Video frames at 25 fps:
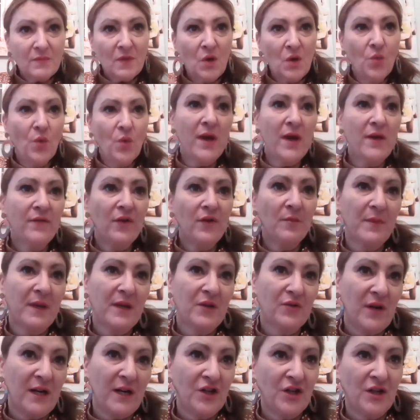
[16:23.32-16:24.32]
wave of
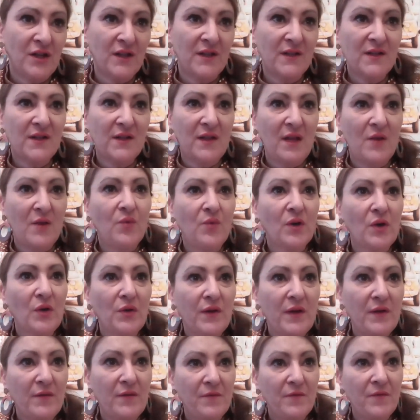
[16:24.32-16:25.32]
migrations that were
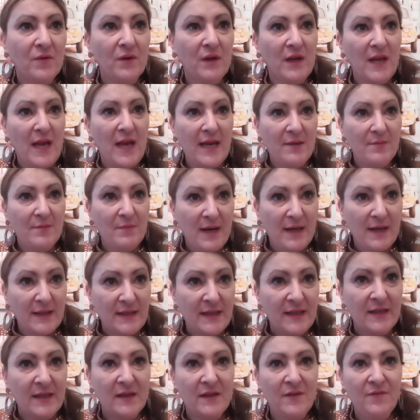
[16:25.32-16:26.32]
looking for
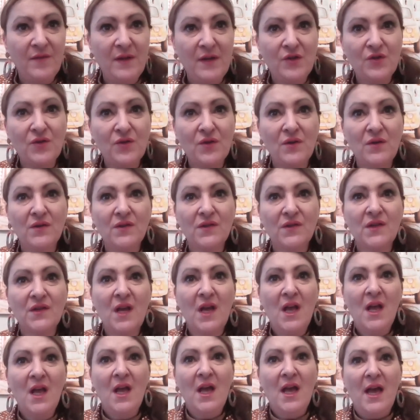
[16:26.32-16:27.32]
like-minded individuals.
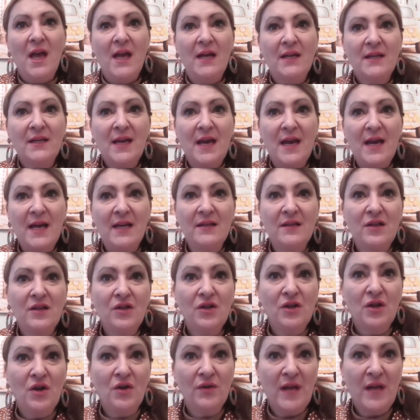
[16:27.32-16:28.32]
And then,
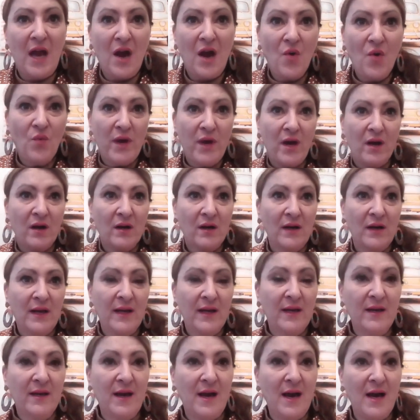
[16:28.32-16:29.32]
you know, now we are
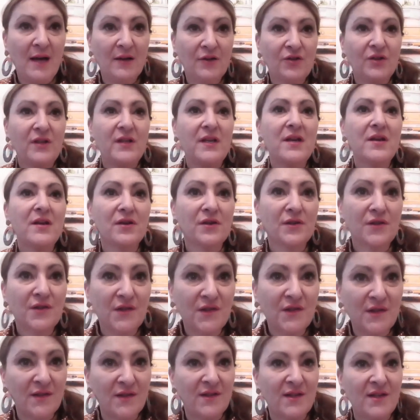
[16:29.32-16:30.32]
like 100
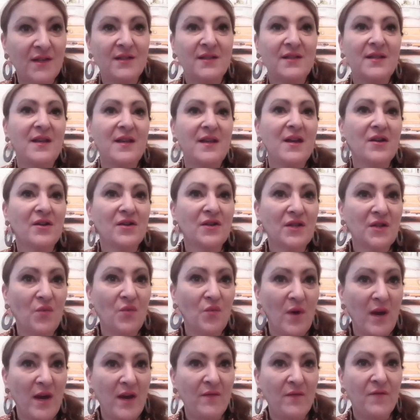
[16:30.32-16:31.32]
years, 60 years
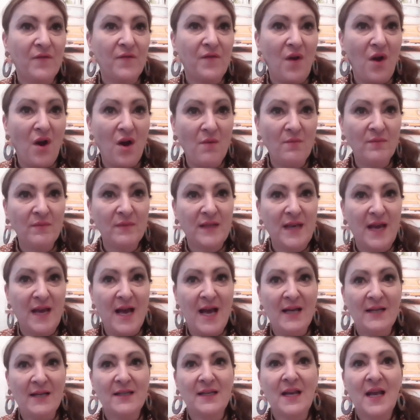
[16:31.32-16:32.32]
away from
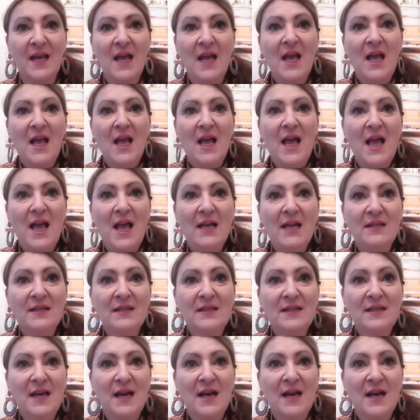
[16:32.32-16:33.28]
that. And